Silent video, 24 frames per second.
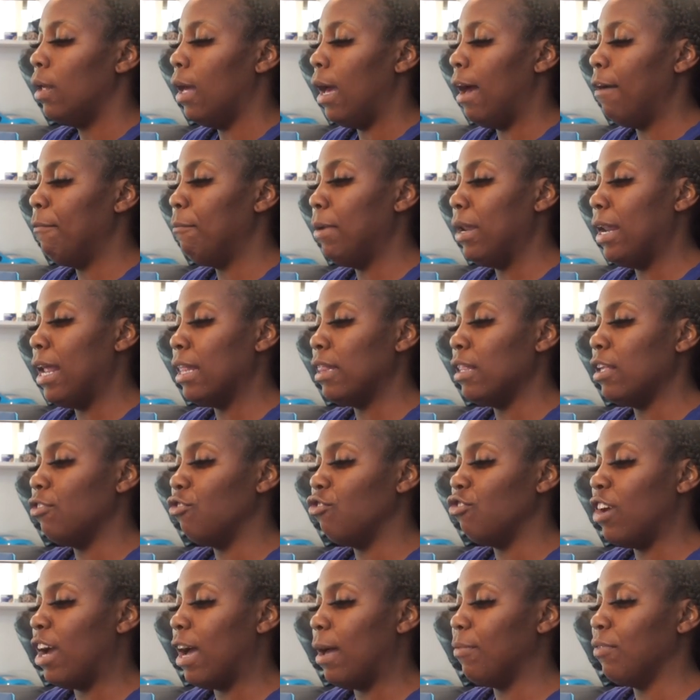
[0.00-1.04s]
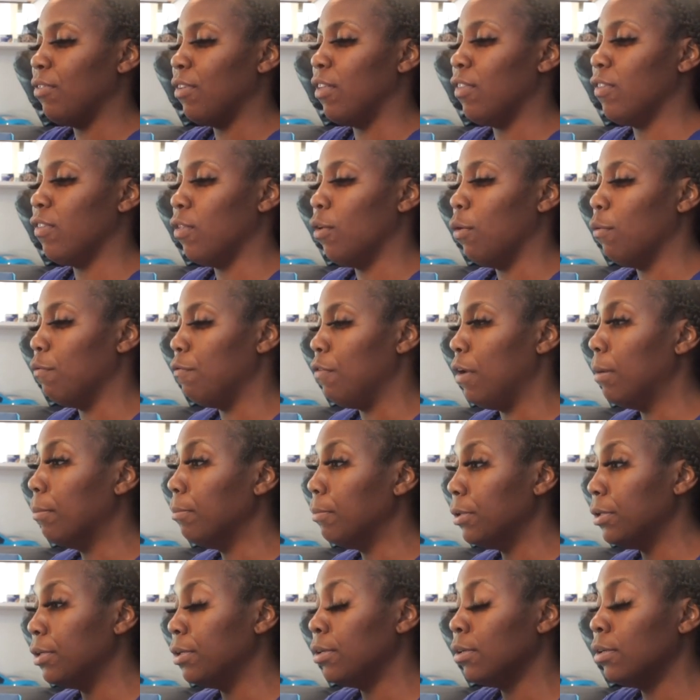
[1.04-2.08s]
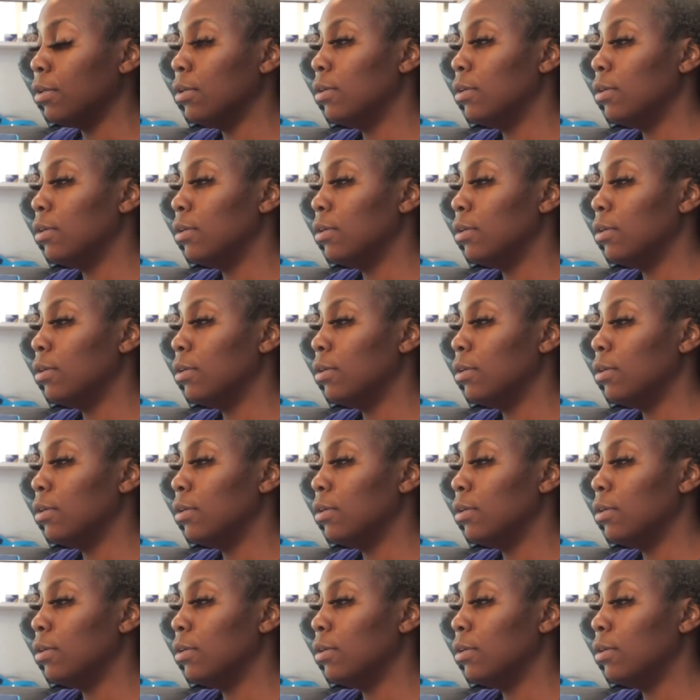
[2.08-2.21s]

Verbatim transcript: I've been at this job since November